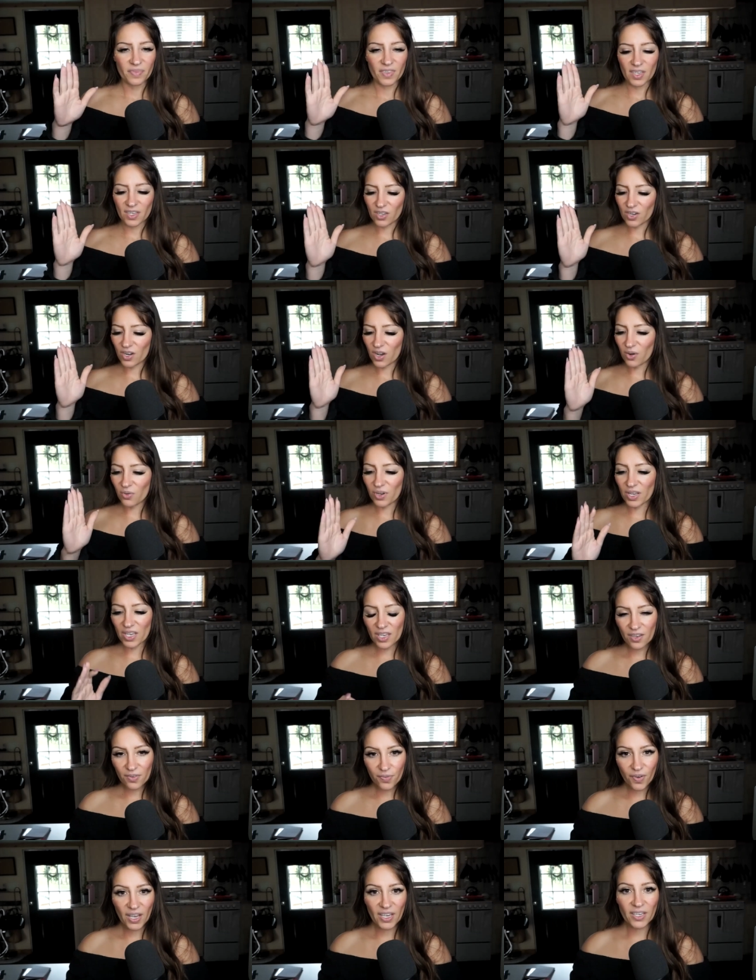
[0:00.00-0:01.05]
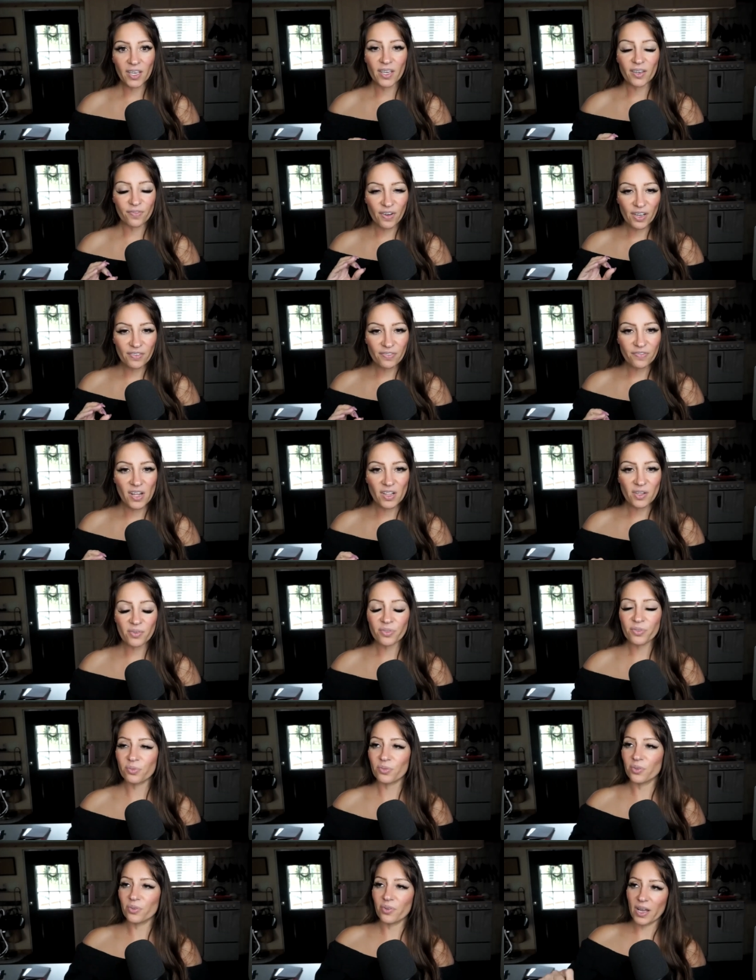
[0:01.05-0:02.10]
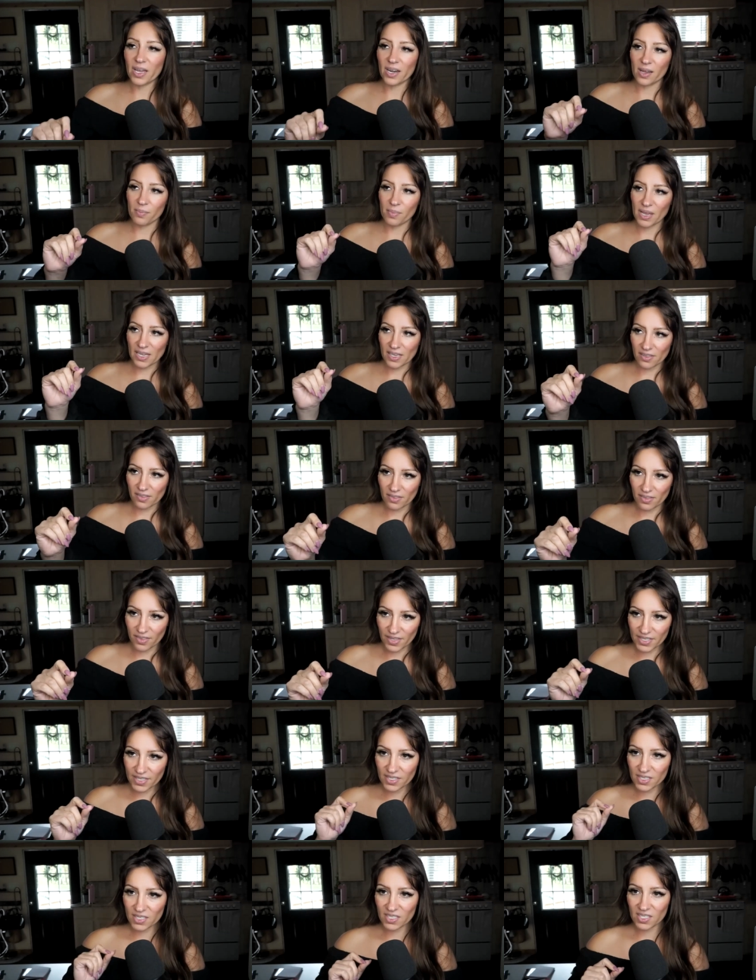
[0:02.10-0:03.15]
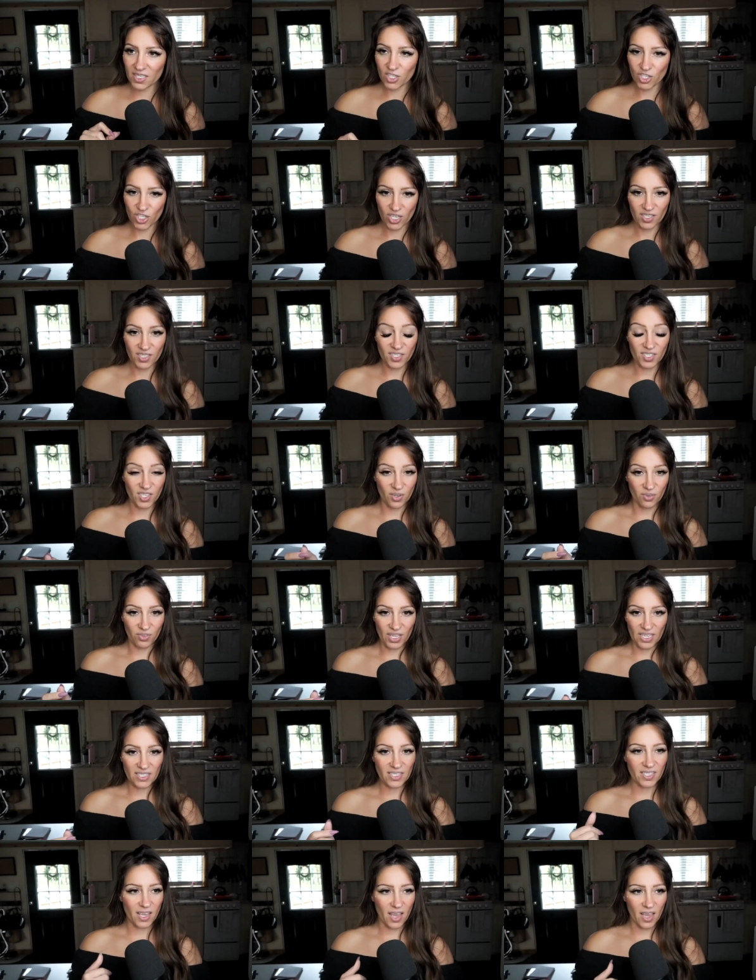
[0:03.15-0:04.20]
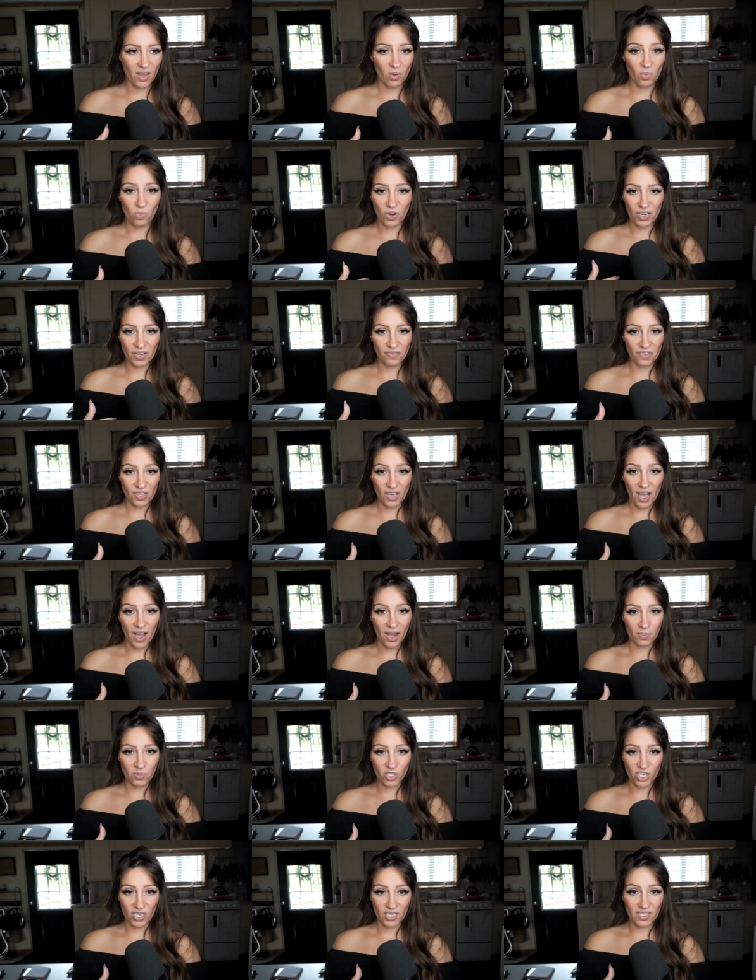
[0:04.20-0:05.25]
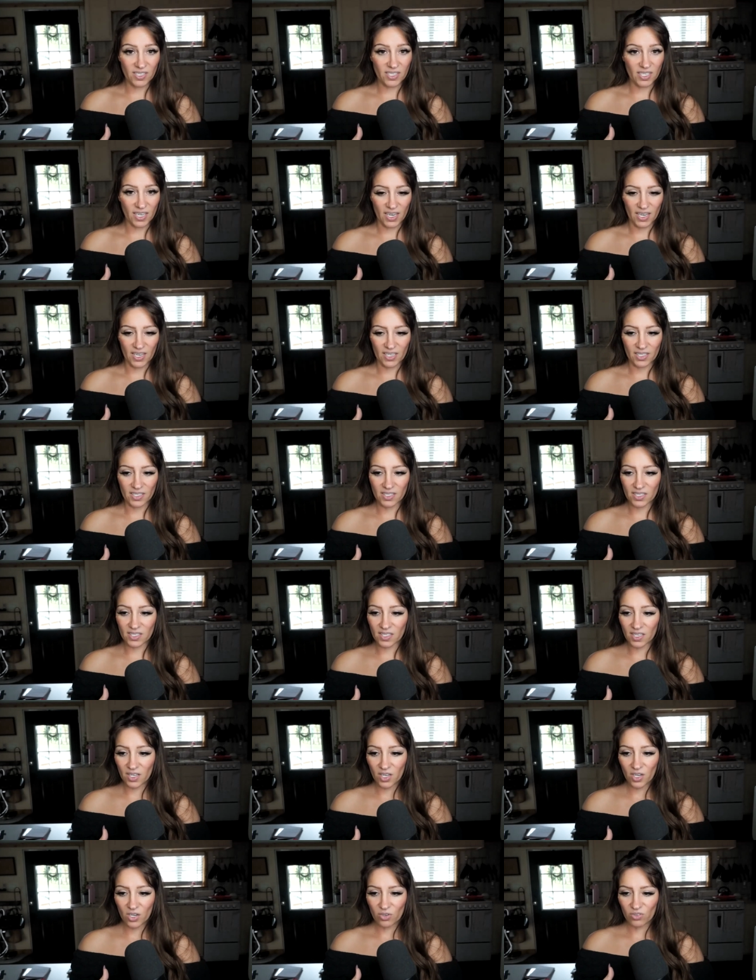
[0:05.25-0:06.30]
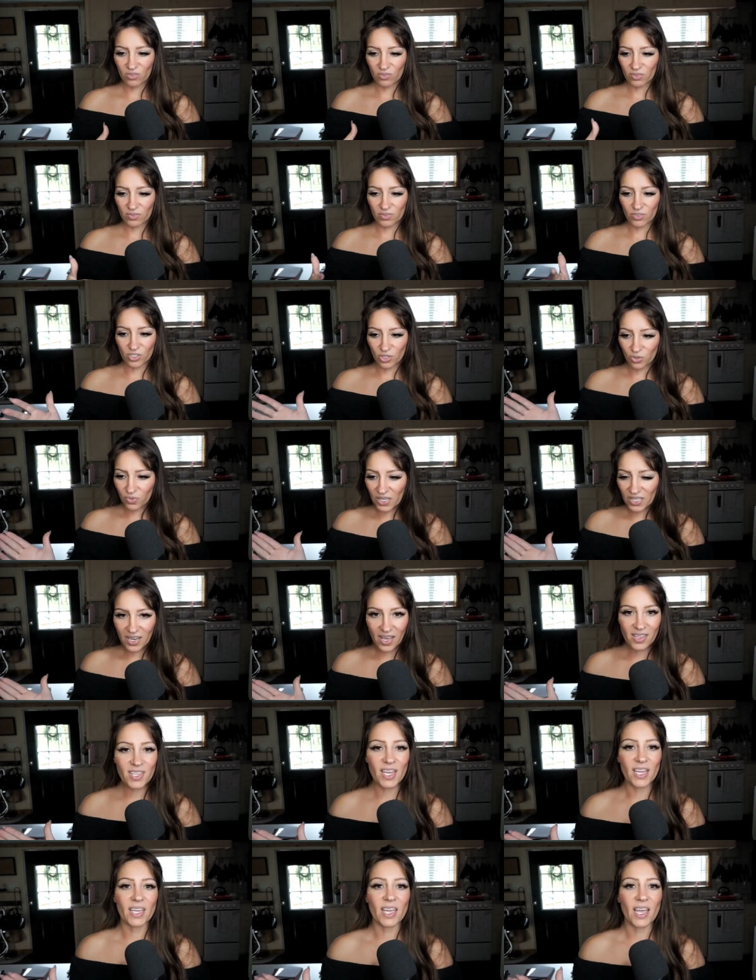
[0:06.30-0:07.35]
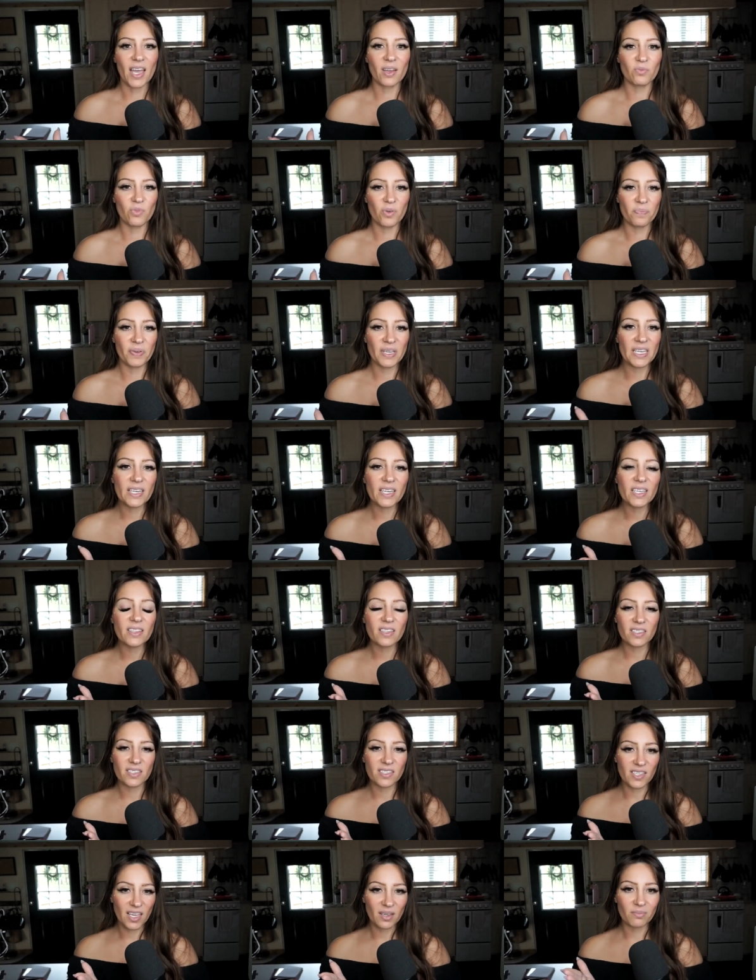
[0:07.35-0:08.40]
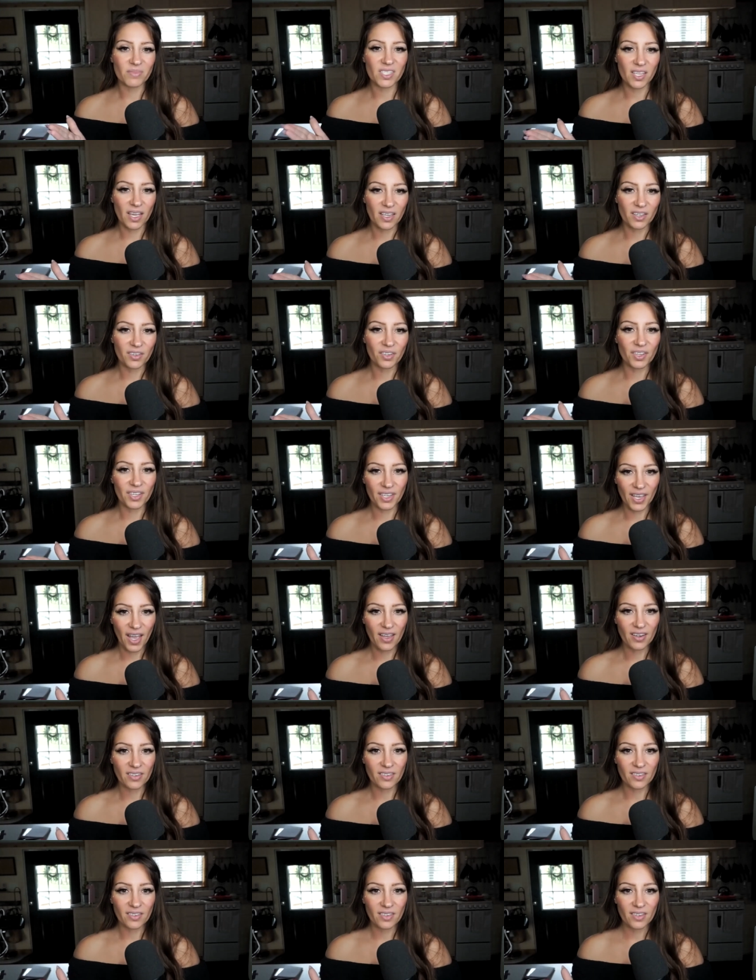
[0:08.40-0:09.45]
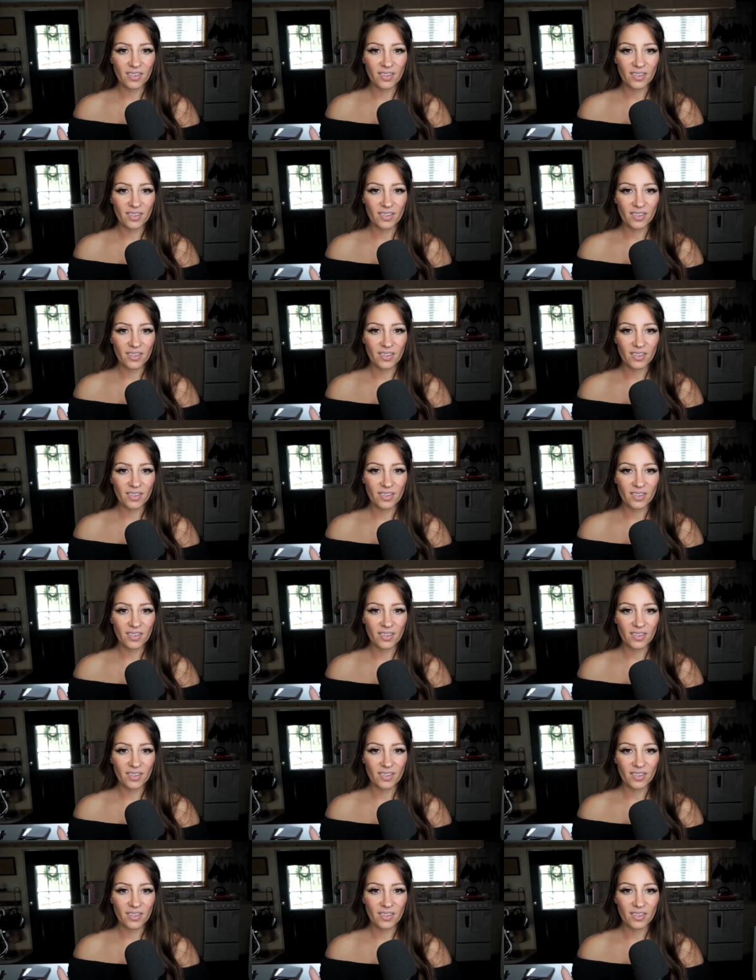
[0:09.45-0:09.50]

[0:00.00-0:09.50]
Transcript: You know, if I, if I follow through and I make this decision, so let's say one of the options is doing nothing and repeating the same cycle again.